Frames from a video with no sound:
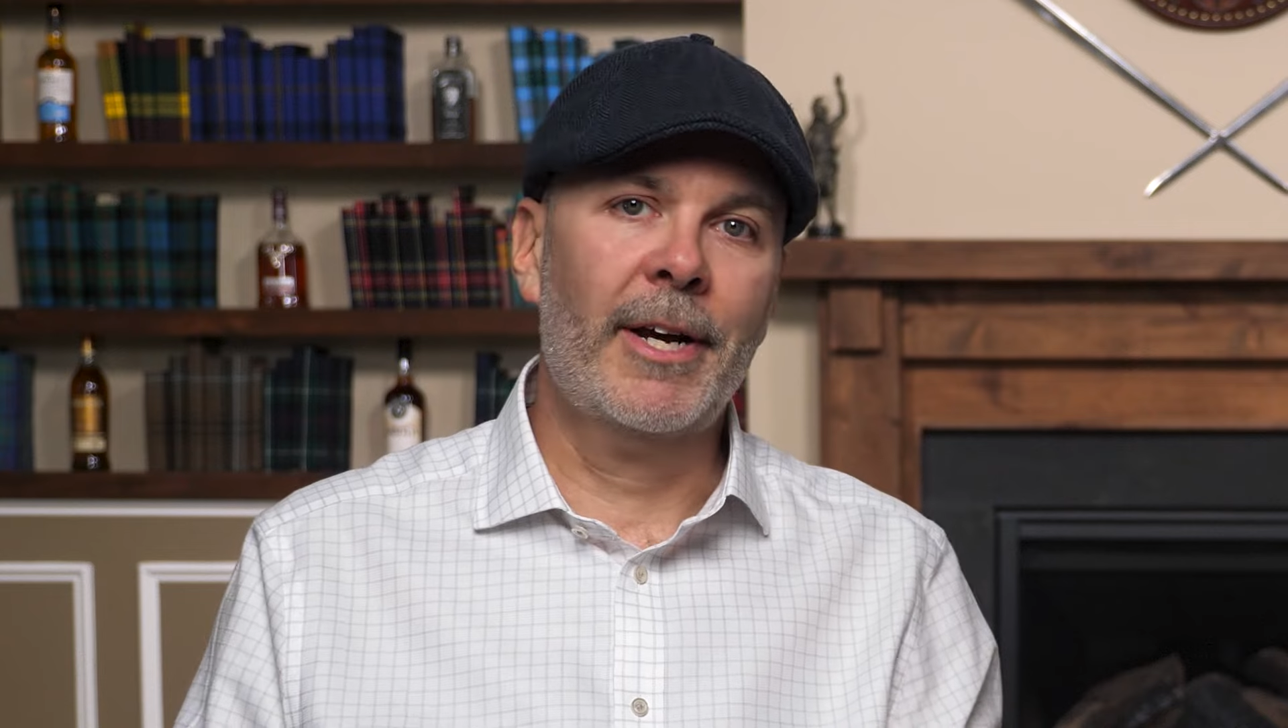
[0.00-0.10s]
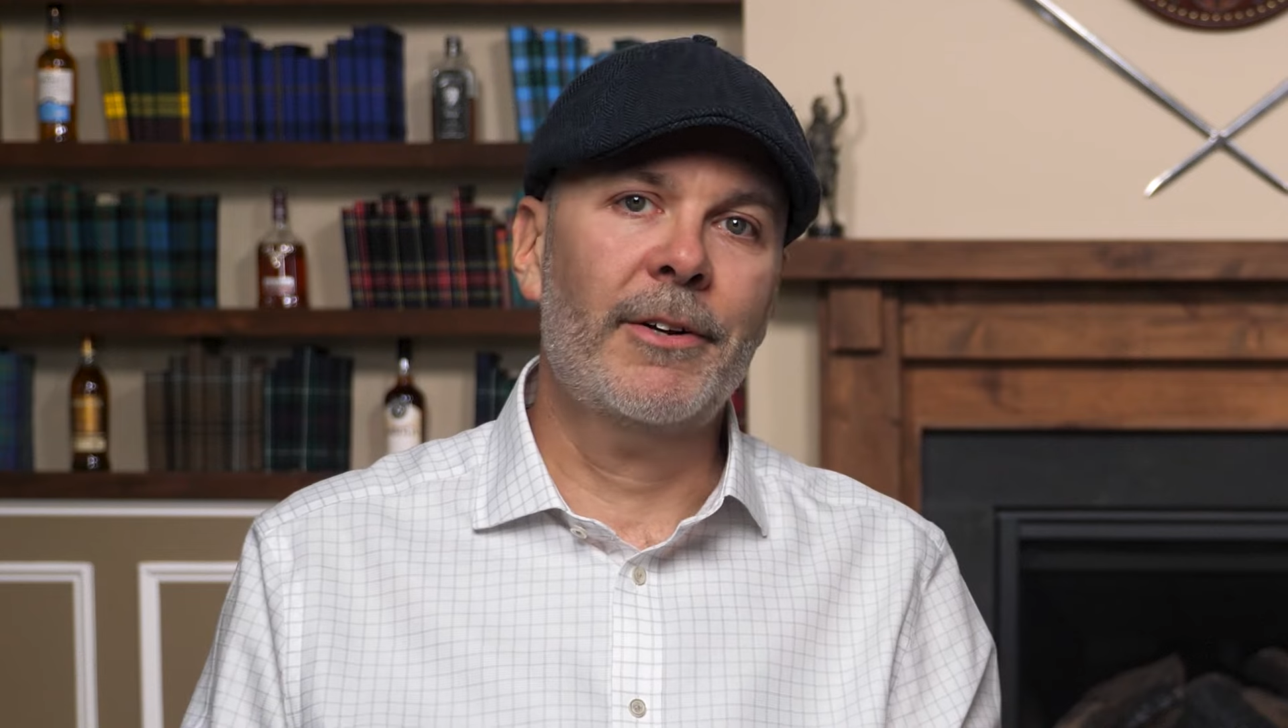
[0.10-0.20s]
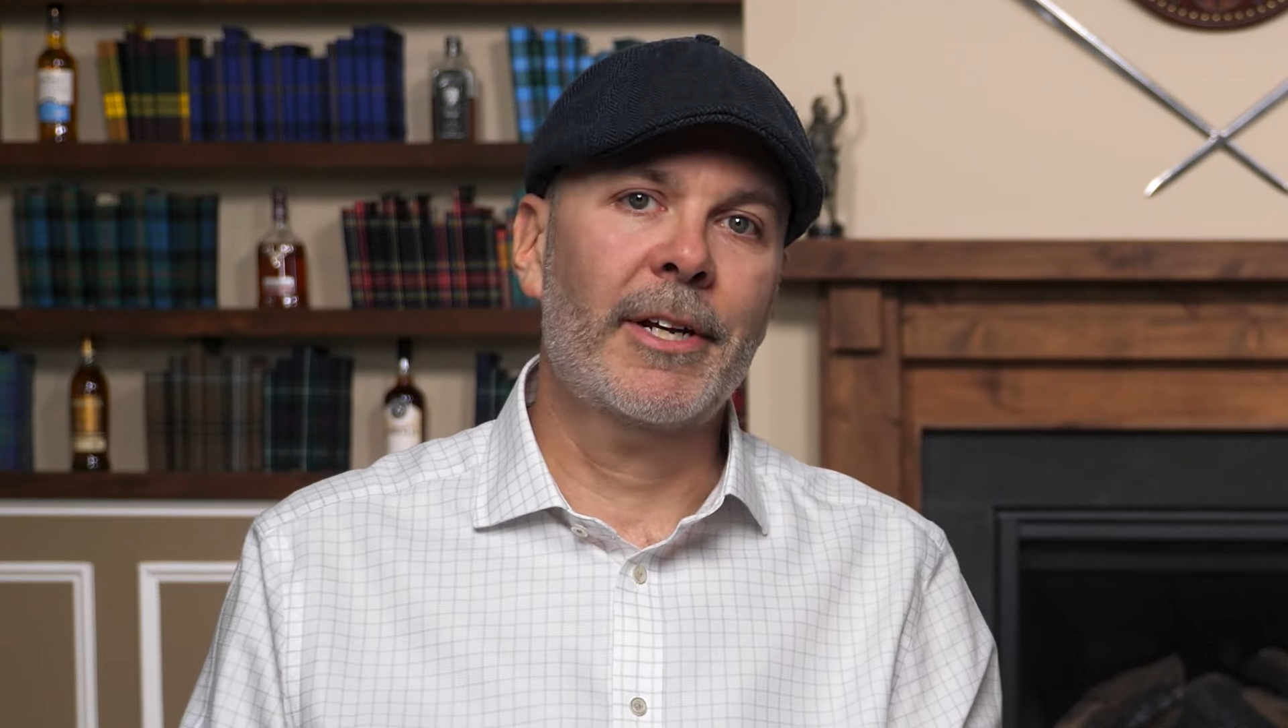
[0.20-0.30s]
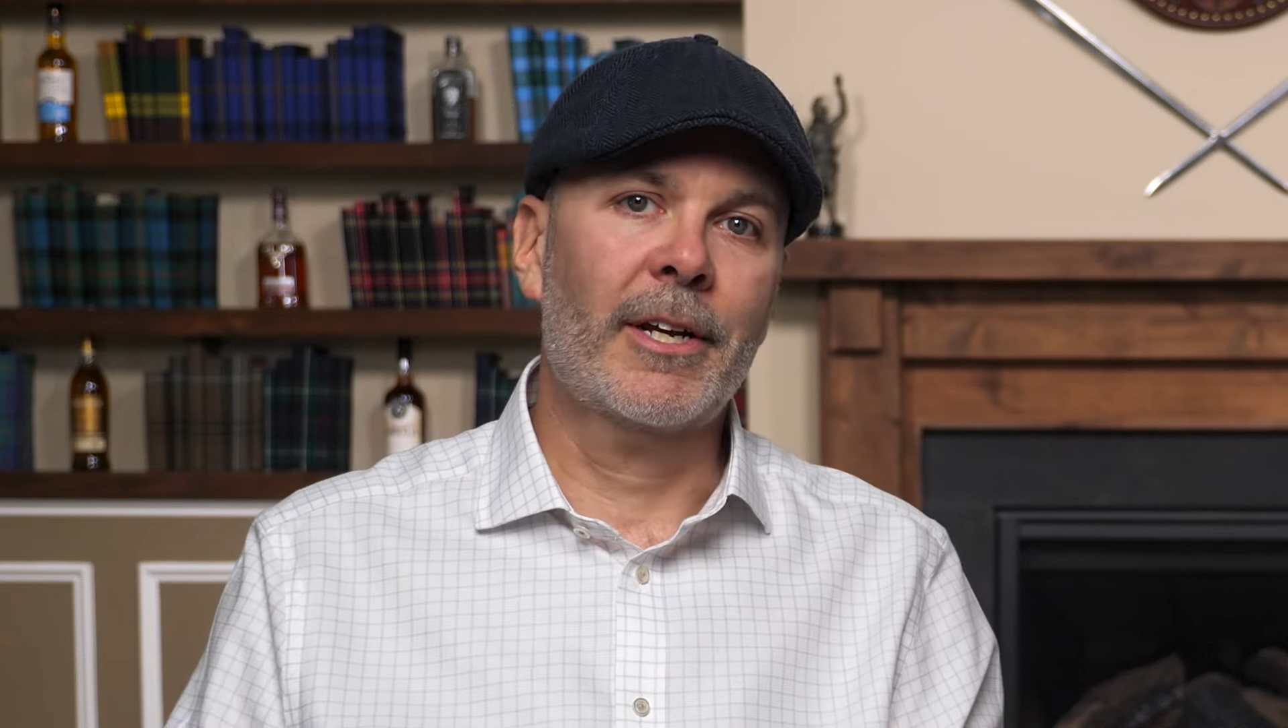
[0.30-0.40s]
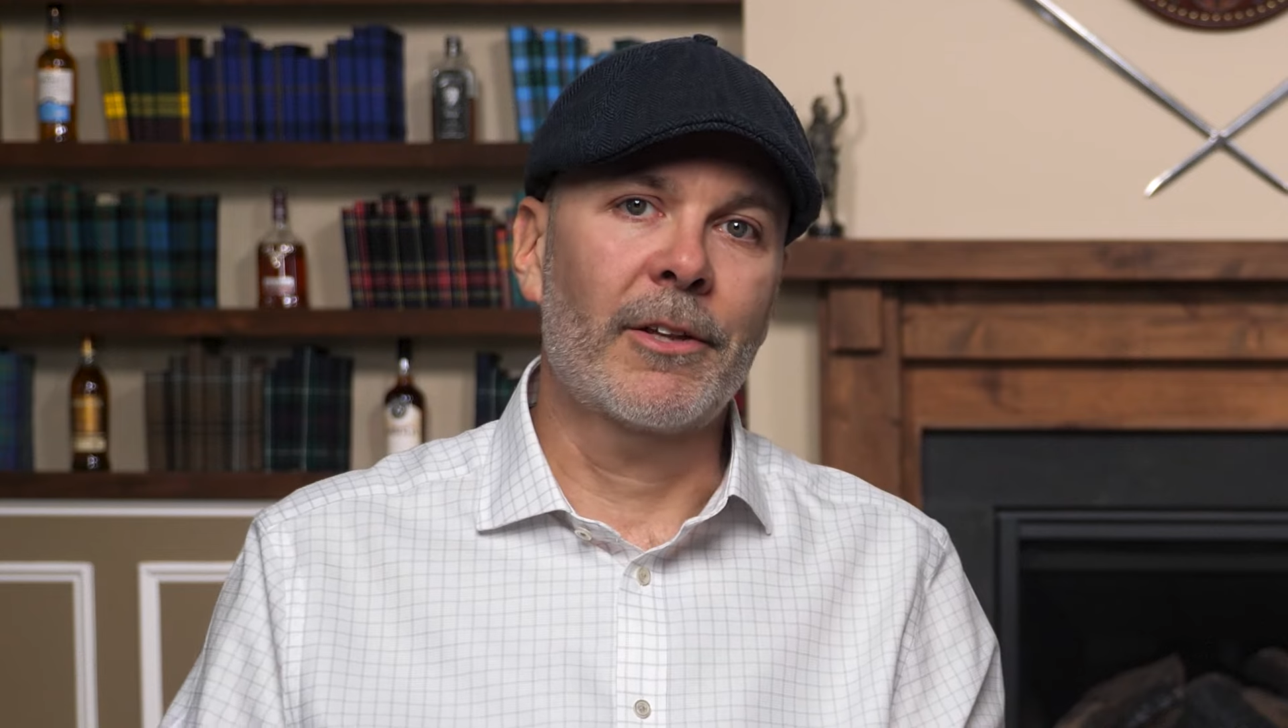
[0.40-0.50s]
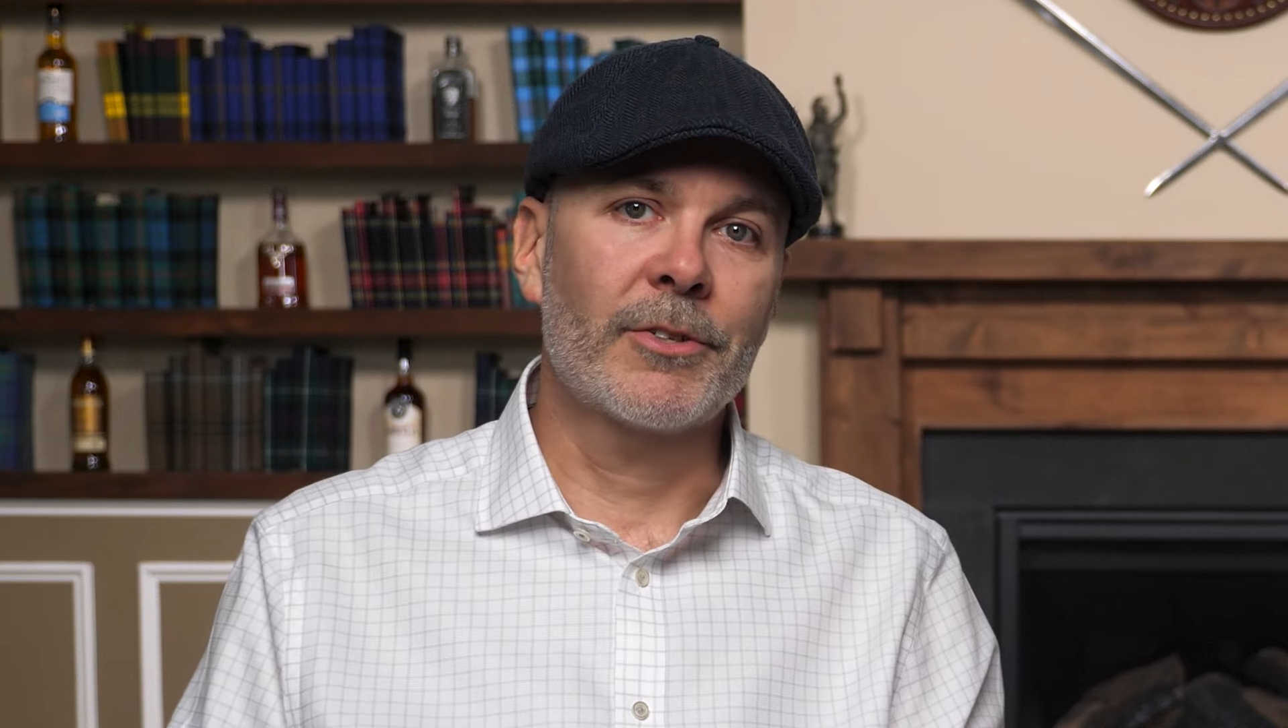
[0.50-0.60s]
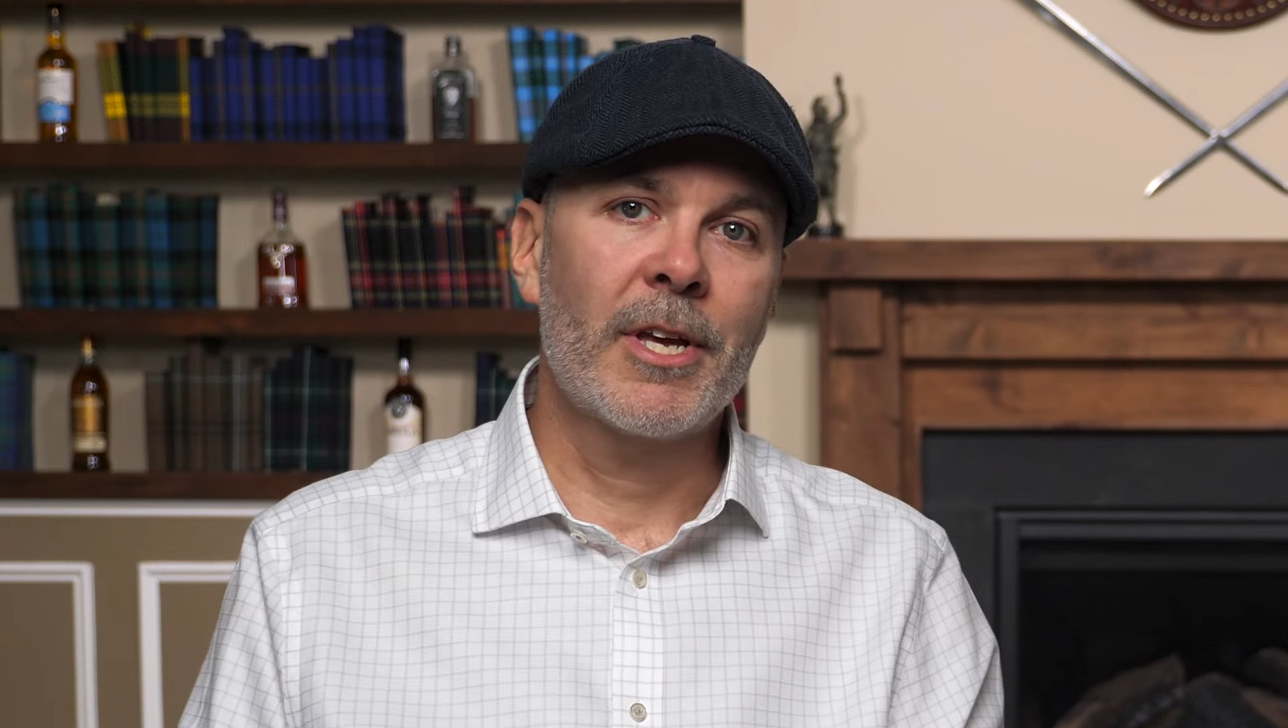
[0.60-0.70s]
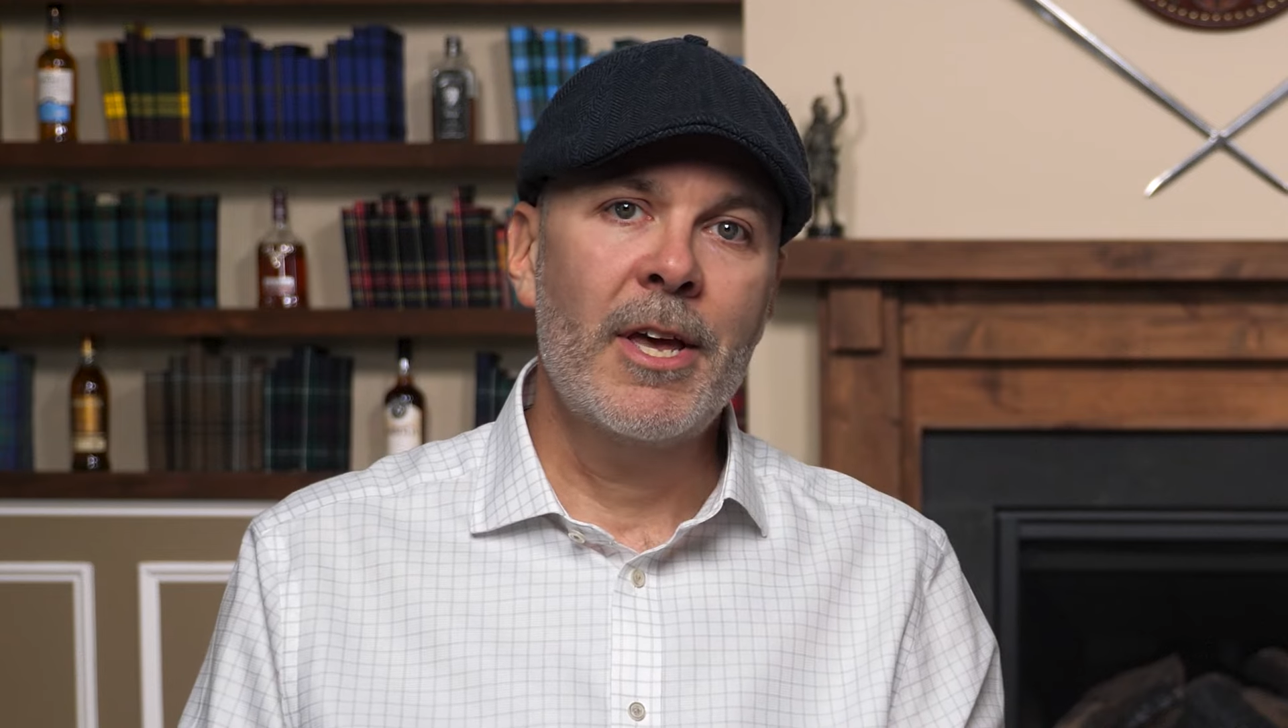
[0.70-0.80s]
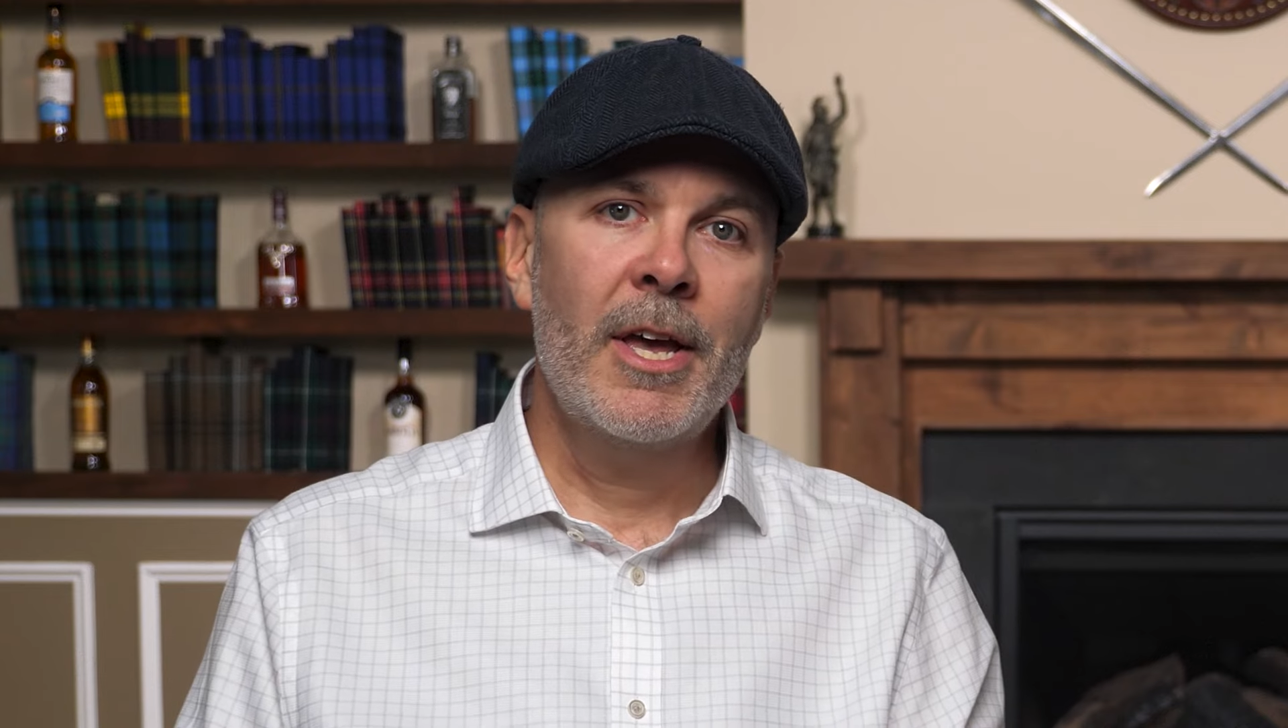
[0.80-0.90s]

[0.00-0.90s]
holiday colors.